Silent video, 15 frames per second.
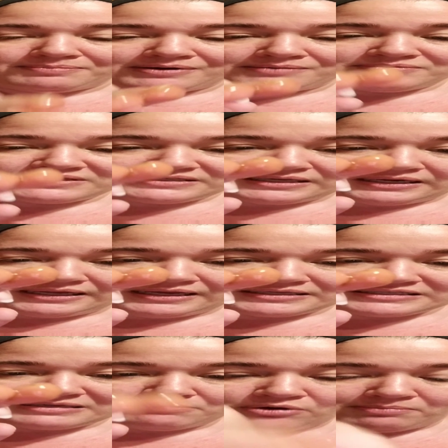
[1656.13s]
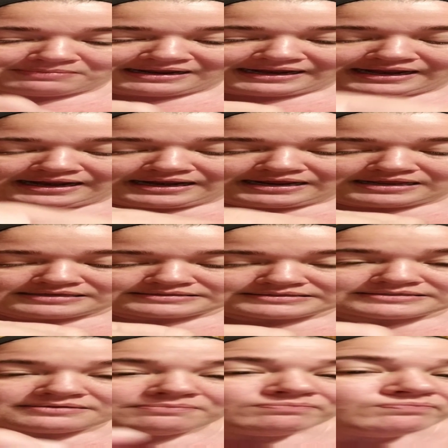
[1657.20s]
But I'm just going to get some on my hands